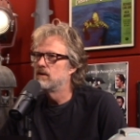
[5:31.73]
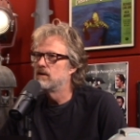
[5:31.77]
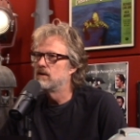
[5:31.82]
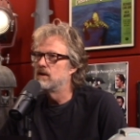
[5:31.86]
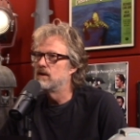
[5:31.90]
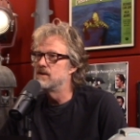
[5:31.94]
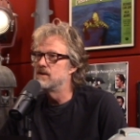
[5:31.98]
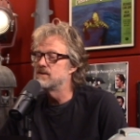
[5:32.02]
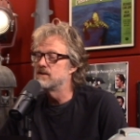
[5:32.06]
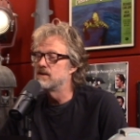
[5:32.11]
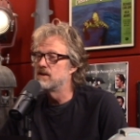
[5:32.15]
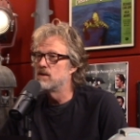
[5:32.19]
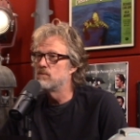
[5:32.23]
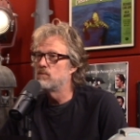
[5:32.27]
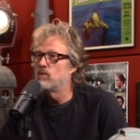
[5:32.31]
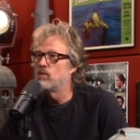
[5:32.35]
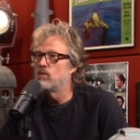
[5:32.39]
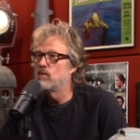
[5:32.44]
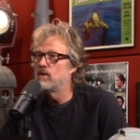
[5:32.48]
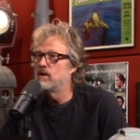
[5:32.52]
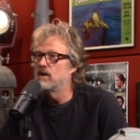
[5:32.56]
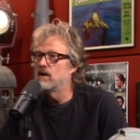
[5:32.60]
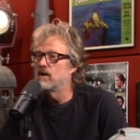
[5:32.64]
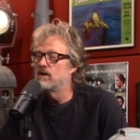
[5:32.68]
Is the number
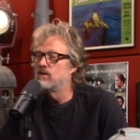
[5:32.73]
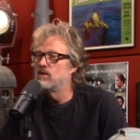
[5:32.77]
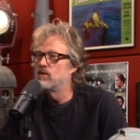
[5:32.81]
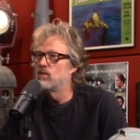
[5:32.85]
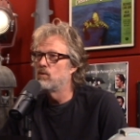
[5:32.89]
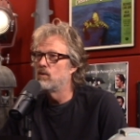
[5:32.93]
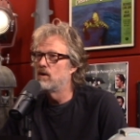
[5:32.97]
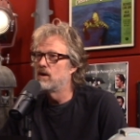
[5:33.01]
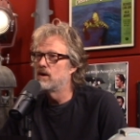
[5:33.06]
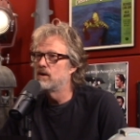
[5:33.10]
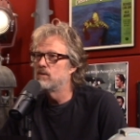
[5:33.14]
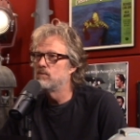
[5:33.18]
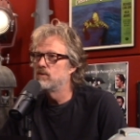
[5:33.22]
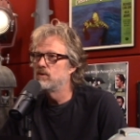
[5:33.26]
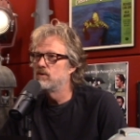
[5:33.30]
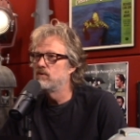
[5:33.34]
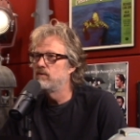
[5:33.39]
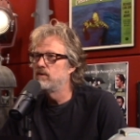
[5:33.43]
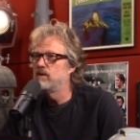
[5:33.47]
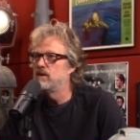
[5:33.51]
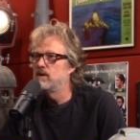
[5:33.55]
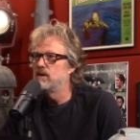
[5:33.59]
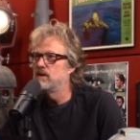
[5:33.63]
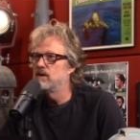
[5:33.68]
one underwater
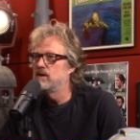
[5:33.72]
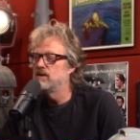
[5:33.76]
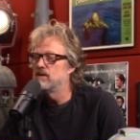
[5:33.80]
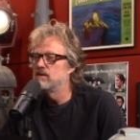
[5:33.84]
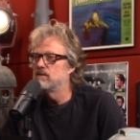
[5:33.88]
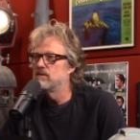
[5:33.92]
movie?